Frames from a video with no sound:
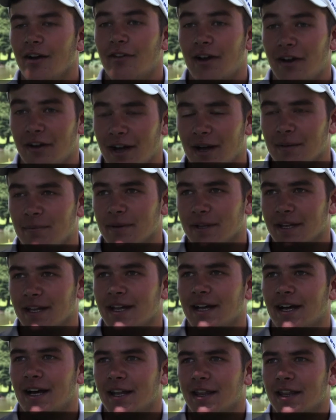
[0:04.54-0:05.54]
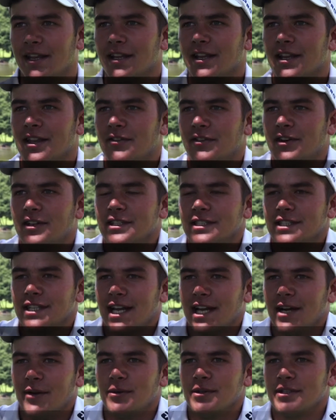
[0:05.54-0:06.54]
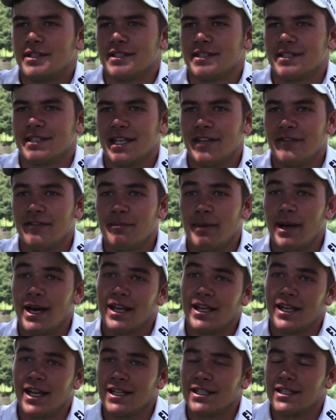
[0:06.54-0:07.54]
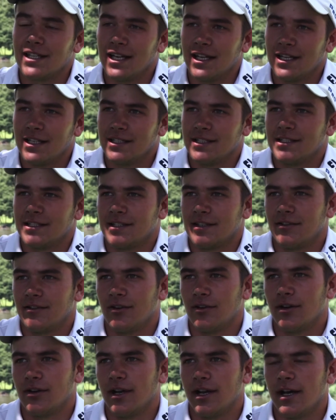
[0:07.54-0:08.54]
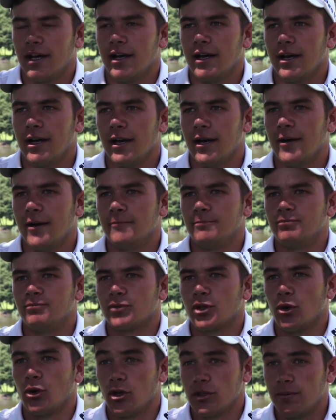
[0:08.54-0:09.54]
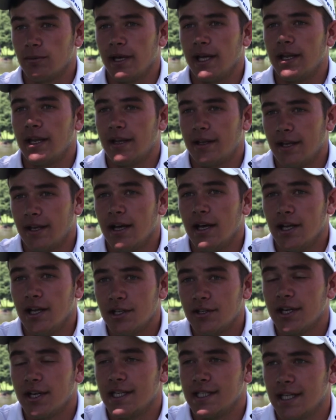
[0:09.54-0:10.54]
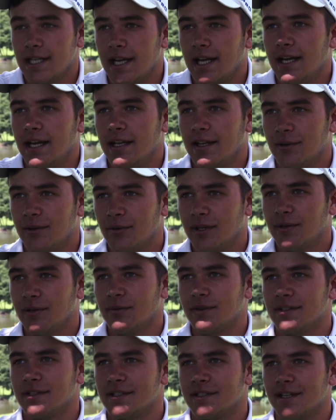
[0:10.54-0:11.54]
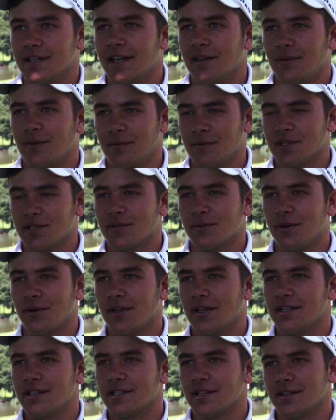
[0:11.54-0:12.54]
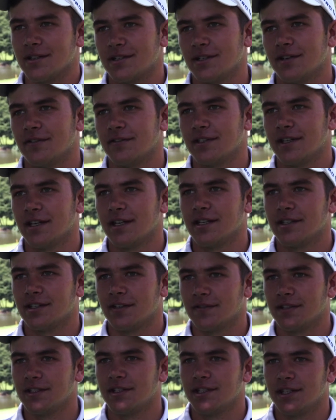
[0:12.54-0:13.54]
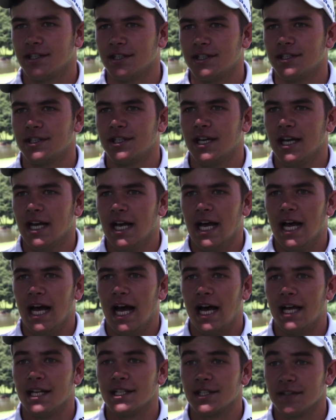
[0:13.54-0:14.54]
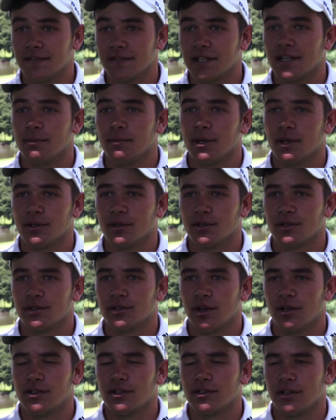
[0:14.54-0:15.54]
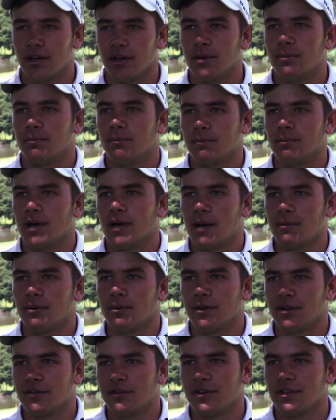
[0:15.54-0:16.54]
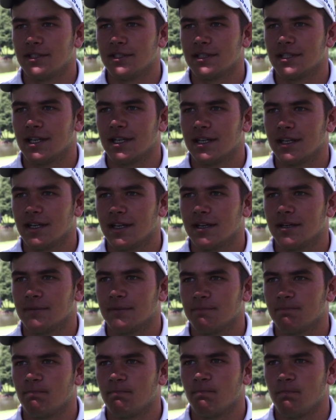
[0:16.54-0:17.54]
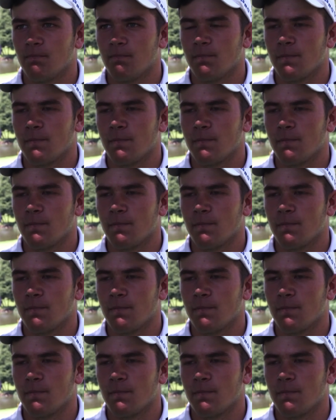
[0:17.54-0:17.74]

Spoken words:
Very happy. I think the 300 today was even better than yesterday's 4-under. Course played tricky today. The wind was swirling, so it was tough to judge and tough to commit on your shot. So I'm happy with the 300 today. Yeah.